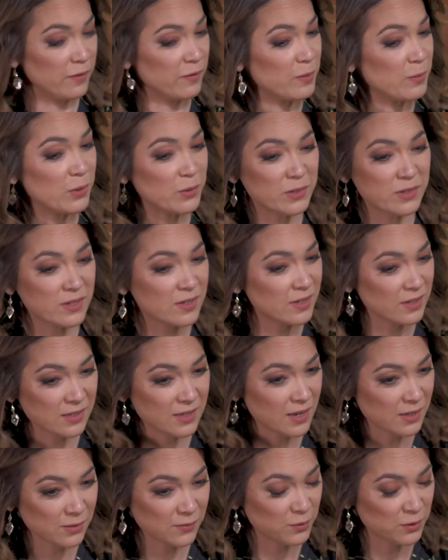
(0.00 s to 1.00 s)
of the most
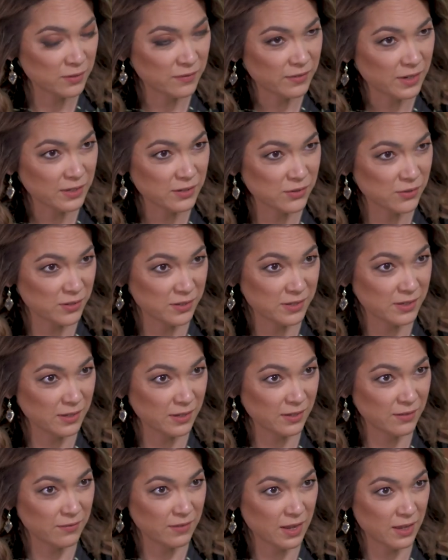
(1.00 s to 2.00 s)
successful investors in
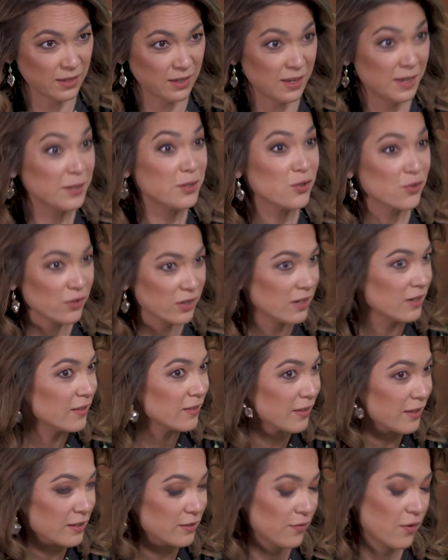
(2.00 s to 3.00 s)
Silicon Valley history
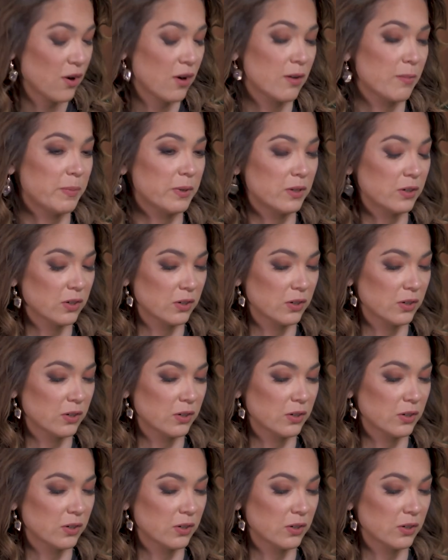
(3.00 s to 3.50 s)
thus far, Bill